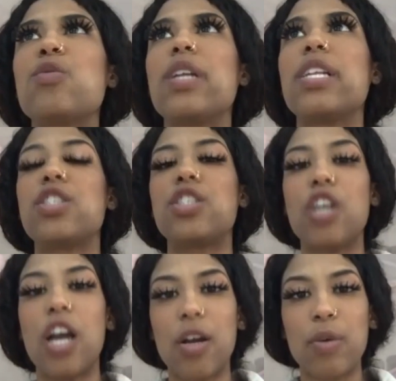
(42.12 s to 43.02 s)
when it's
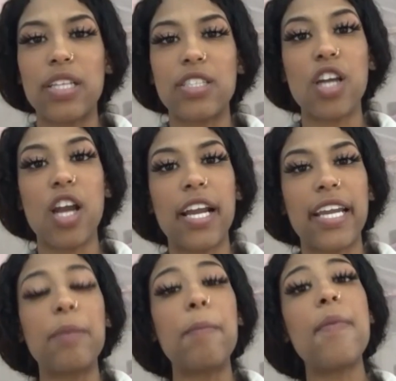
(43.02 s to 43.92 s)
dark
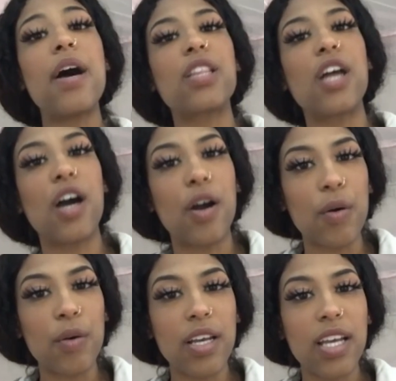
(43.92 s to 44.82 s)
and
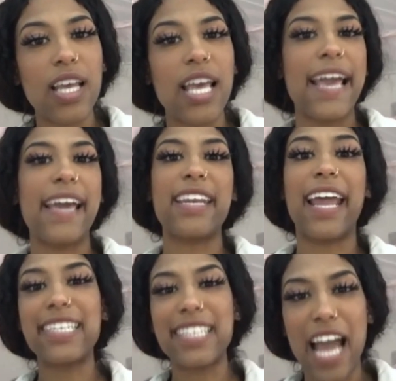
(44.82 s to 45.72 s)
mellow and
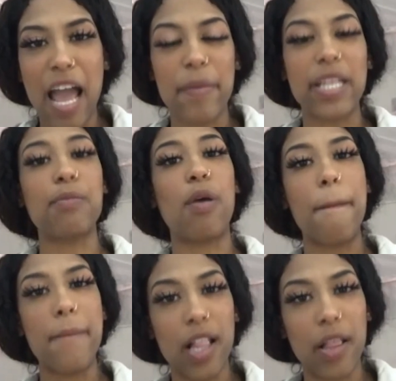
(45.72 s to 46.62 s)
nighttime and it's more
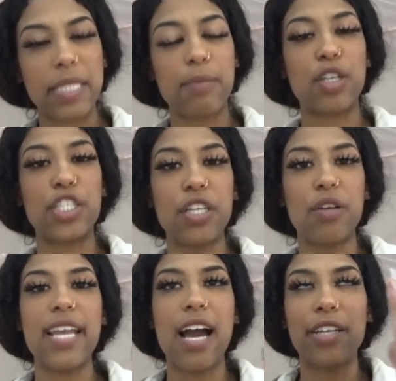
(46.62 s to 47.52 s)
mellow, it's more
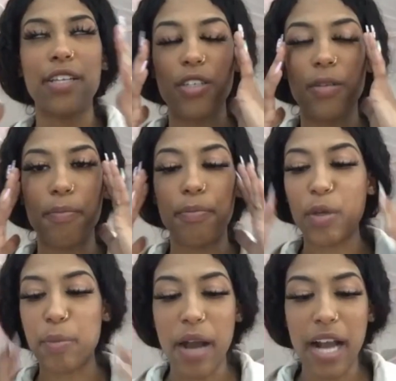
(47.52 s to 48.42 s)
chill. Now your
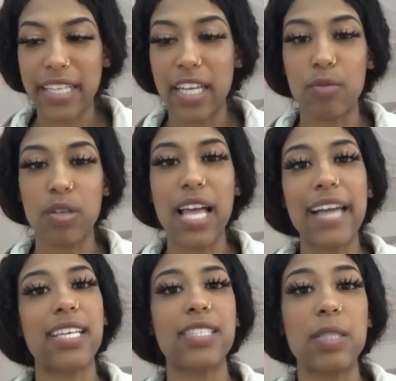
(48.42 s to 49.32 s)
body can
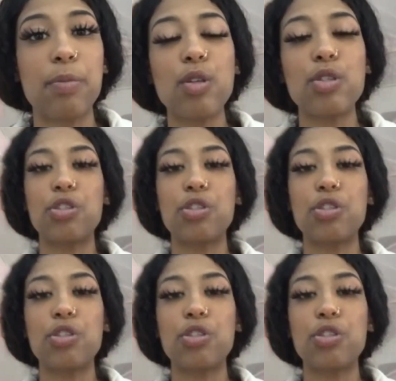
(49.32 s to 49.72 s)
relax as it's supposed